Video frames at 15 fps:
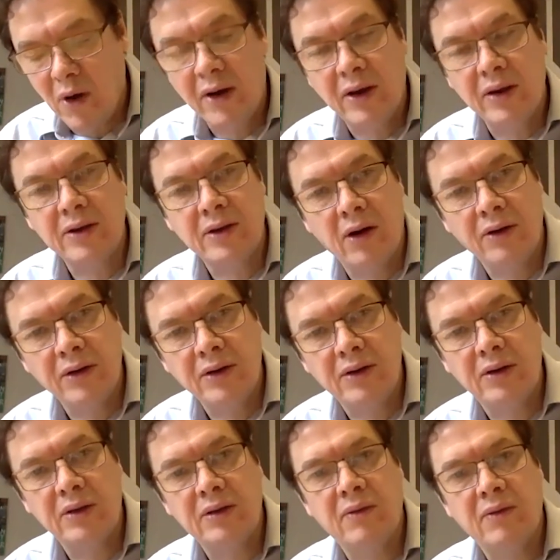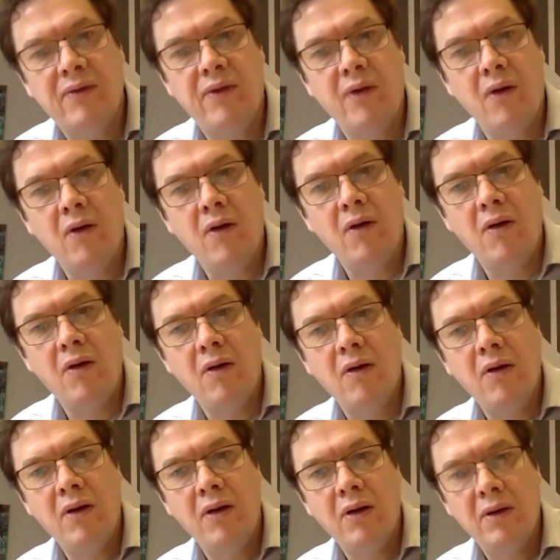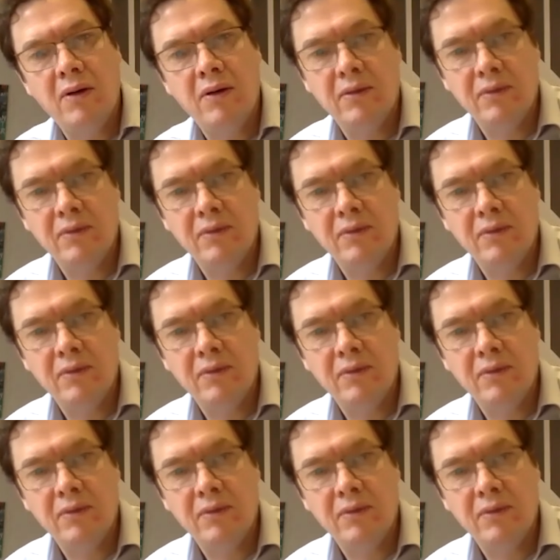workers' cottages for